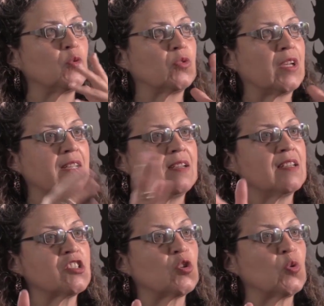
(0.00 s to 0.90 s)
took the
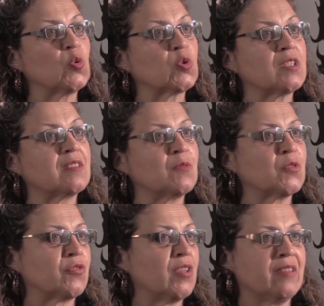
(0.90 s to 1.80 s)
English courses. It
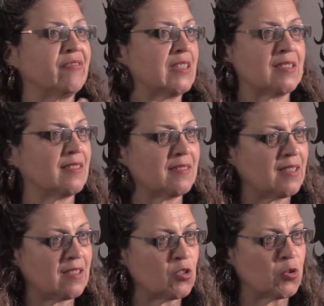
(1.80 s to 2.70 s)
was really
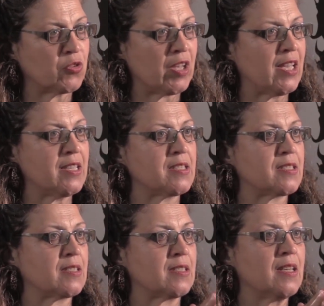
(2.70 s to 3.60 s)
fantastic in those
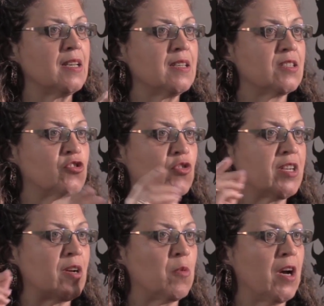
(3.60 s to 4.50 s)
days. Uh,
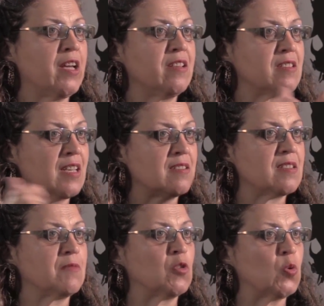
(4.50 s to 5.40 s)
straight away,
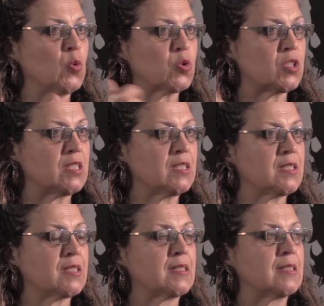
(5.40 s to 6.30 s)
intensive
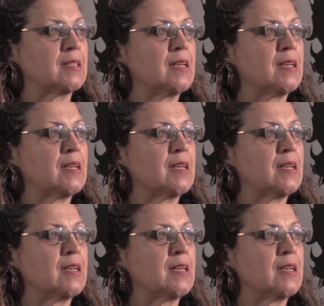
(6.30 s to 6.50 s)
courses, and